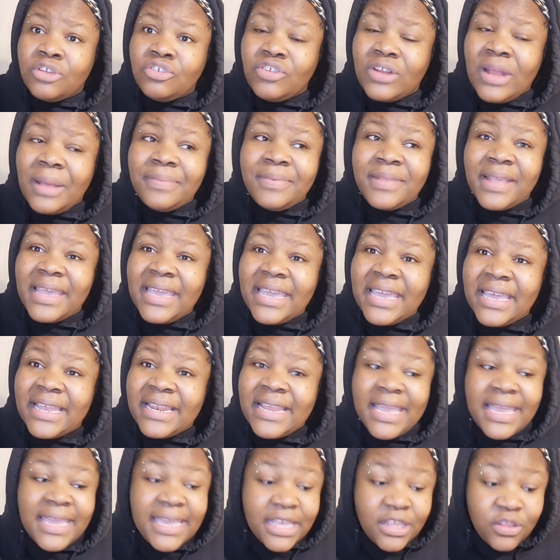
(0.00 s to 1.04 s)
Do you know what I'm
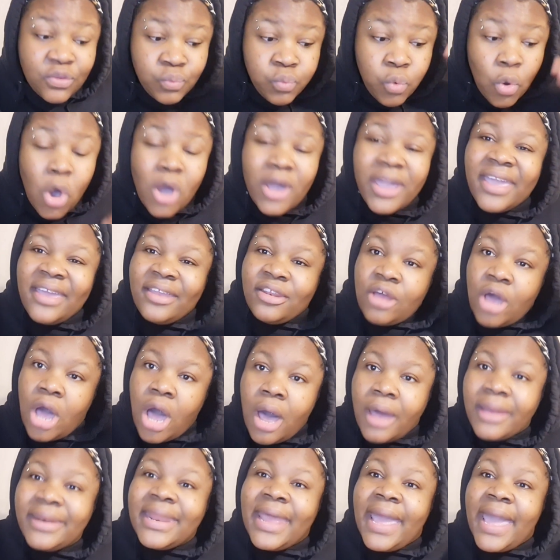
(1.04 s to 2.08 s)
saying? He is walking
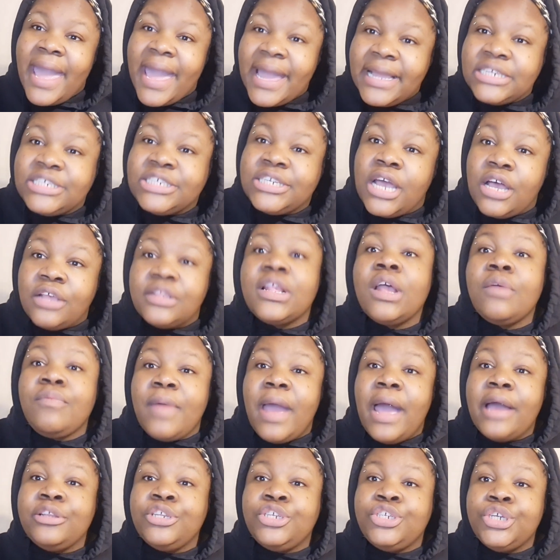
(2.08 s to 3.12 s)
on eggshells
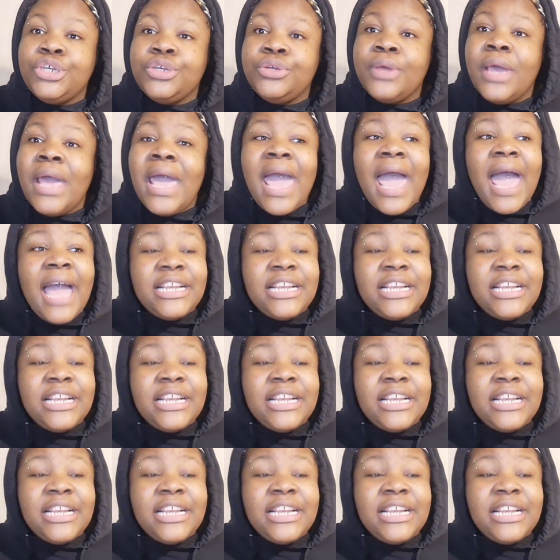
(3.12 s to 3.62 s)
around you.